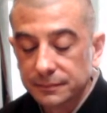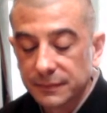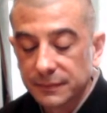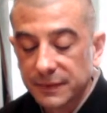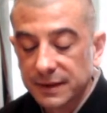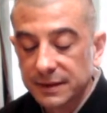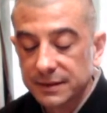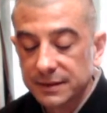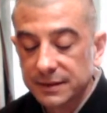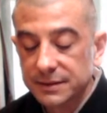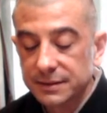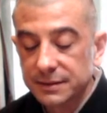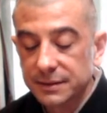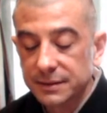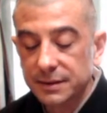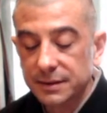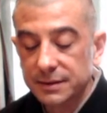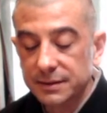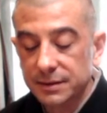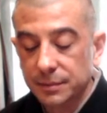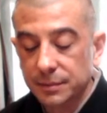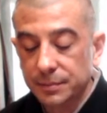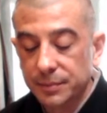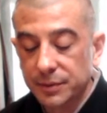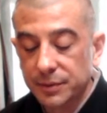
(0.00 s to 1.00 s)
This is
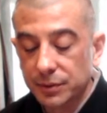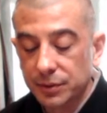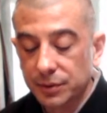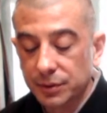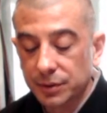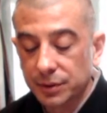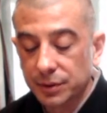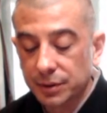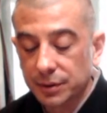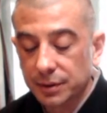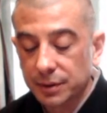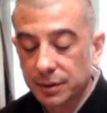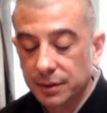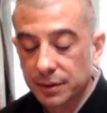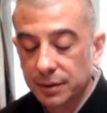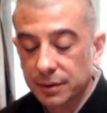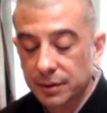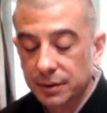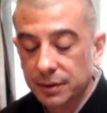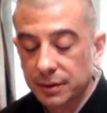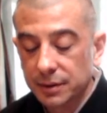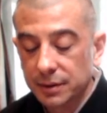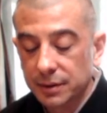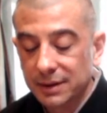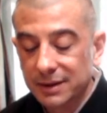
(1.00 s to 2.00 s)
a pure,
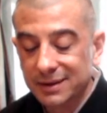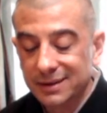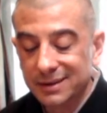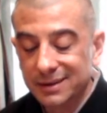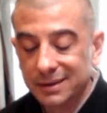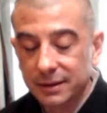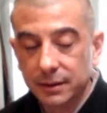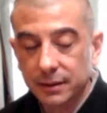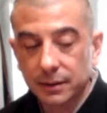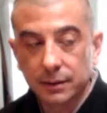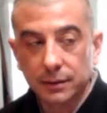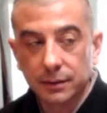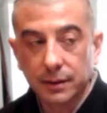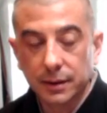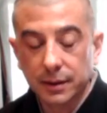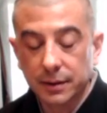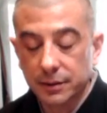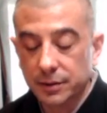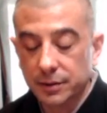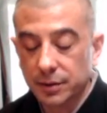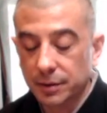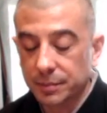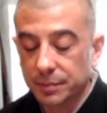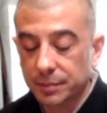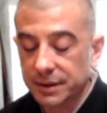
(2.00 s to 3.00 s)
clear
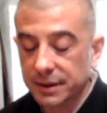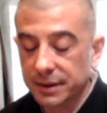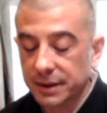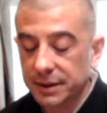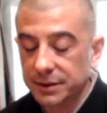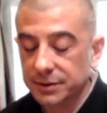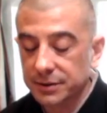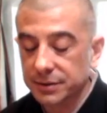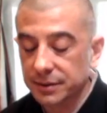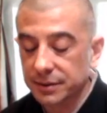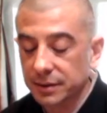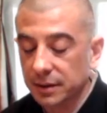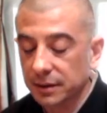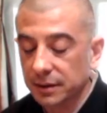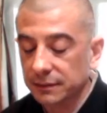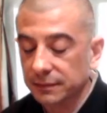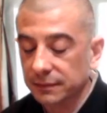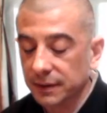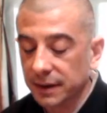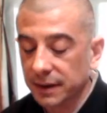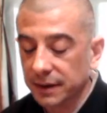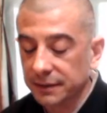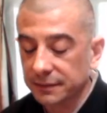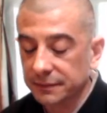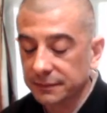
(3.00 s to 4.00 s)
interpretation of
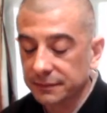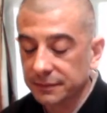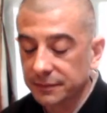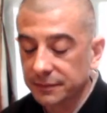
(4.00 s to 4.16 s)
life.